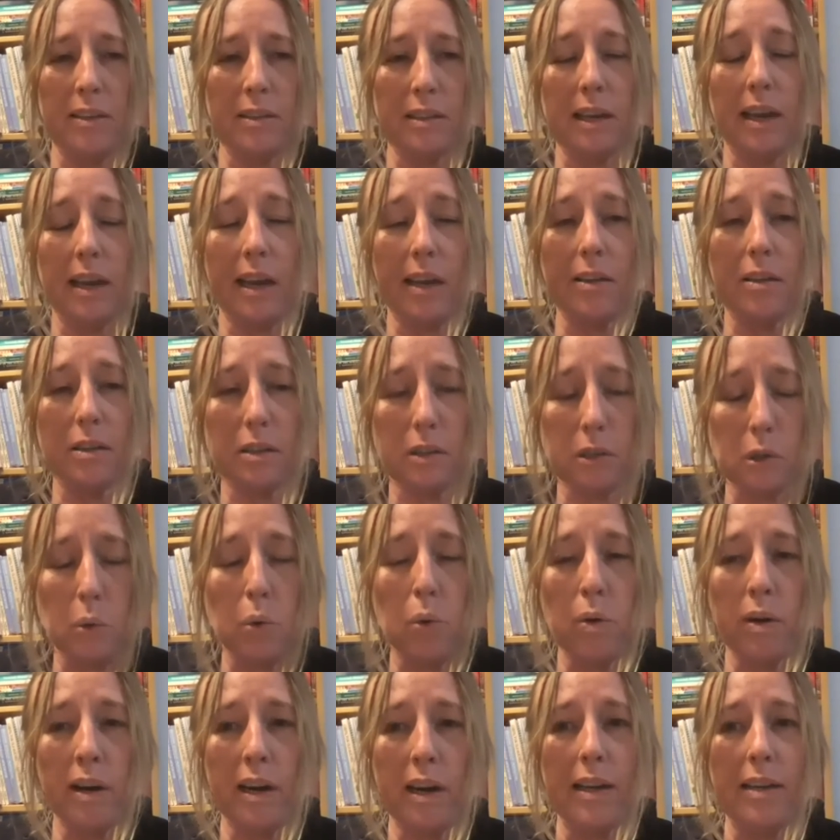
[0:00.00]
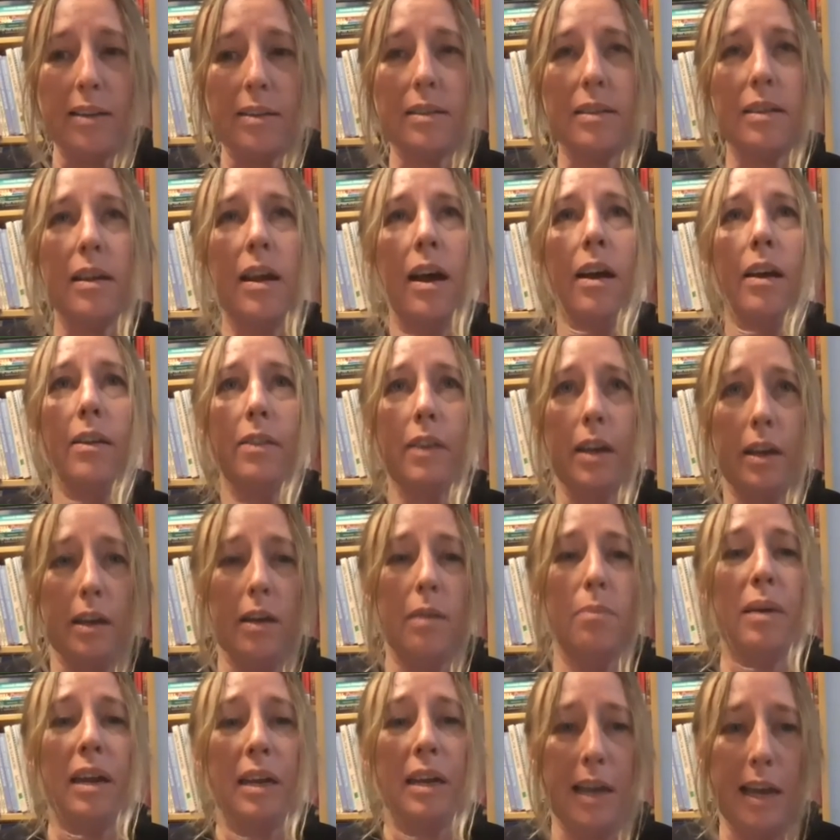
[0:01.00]
had stories that had
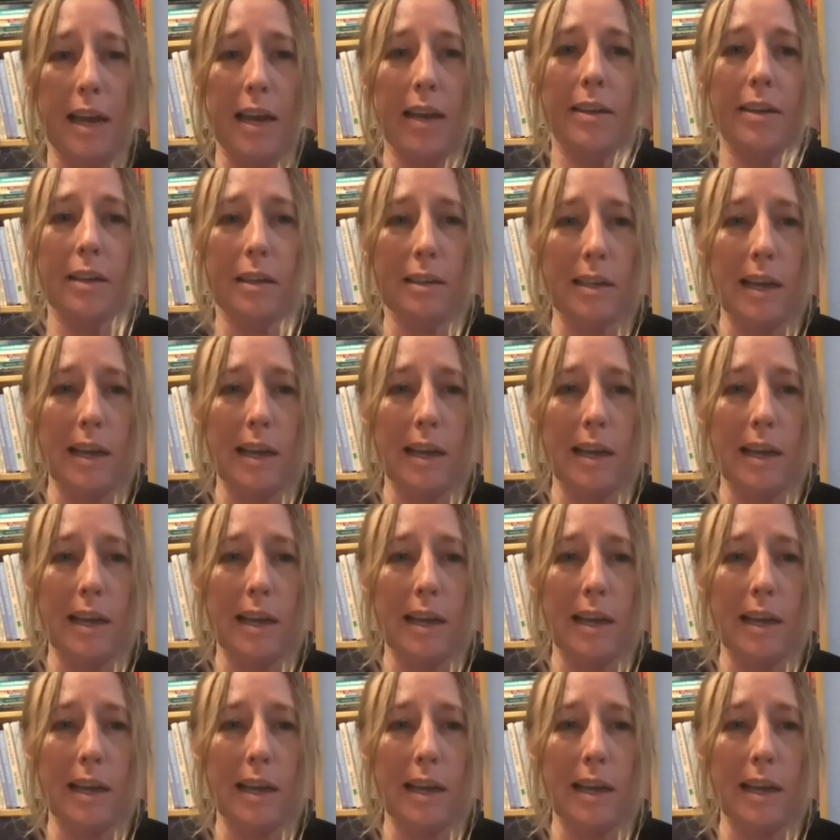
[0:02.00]
been handed